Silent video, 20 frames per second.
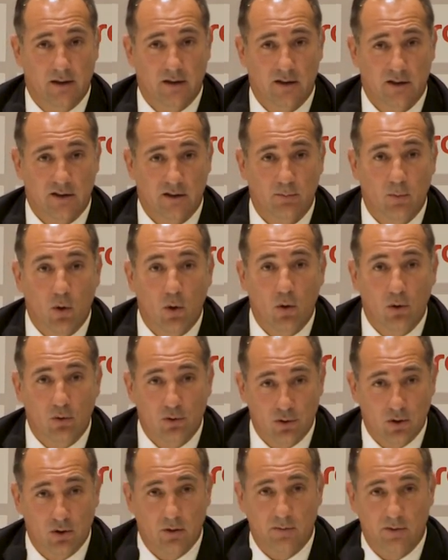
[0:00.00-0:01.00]
small
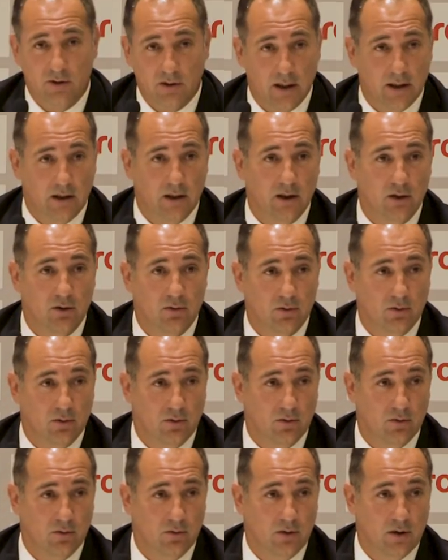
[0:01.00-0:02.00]
jobs I need to
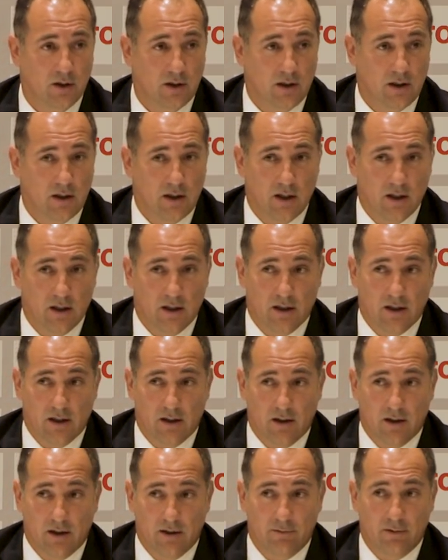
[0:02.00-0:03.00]
do
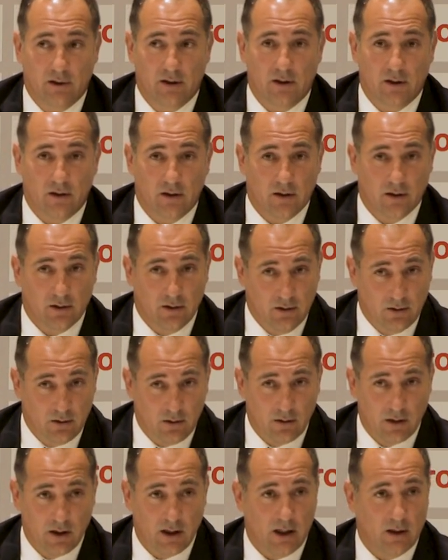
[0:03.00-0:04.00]
with
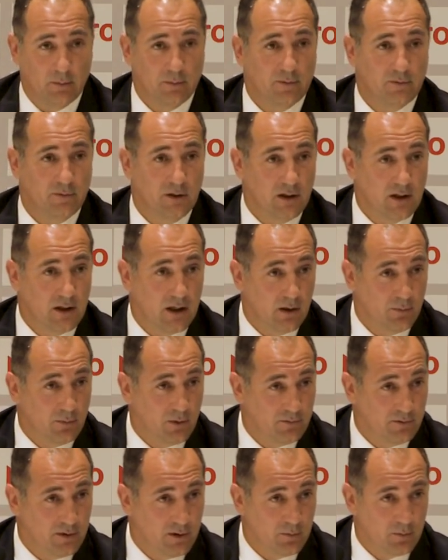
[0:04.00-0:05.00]
your help, with help
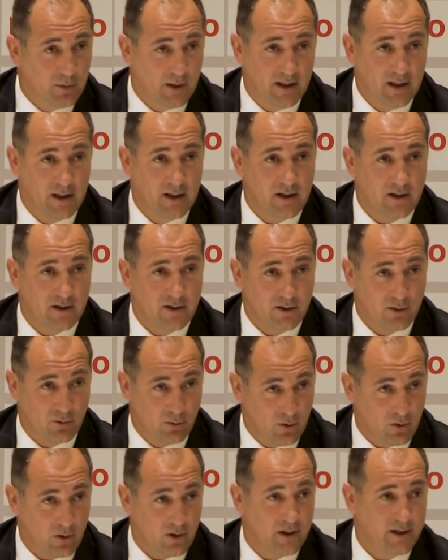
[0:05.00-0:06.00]
of the players
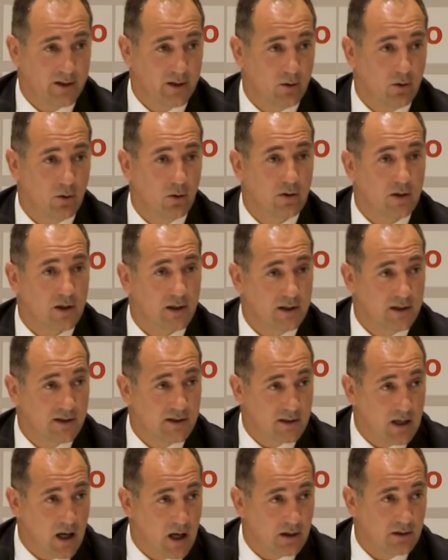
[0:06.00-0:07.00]
who already
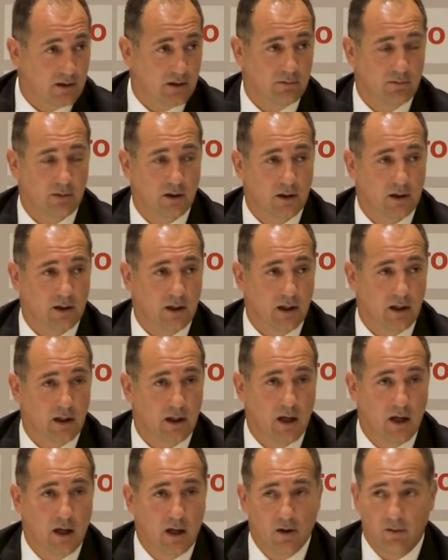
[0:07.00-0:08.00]
started
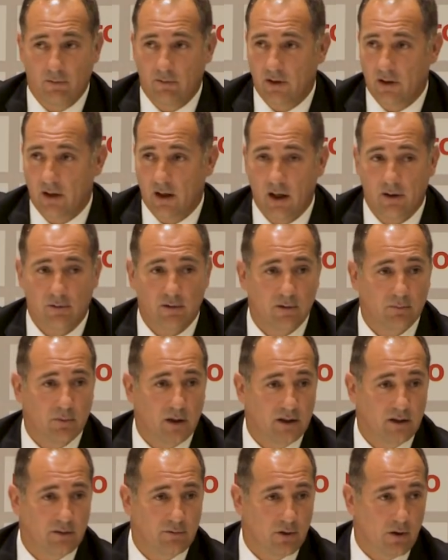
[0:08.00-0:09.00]
working, with
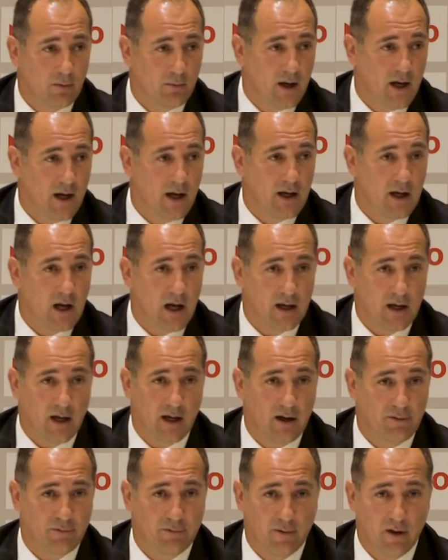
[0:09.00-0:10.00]
everybody from
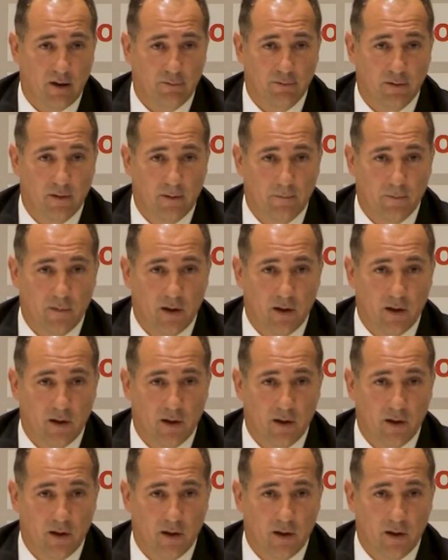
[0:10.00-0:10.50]
AIFF,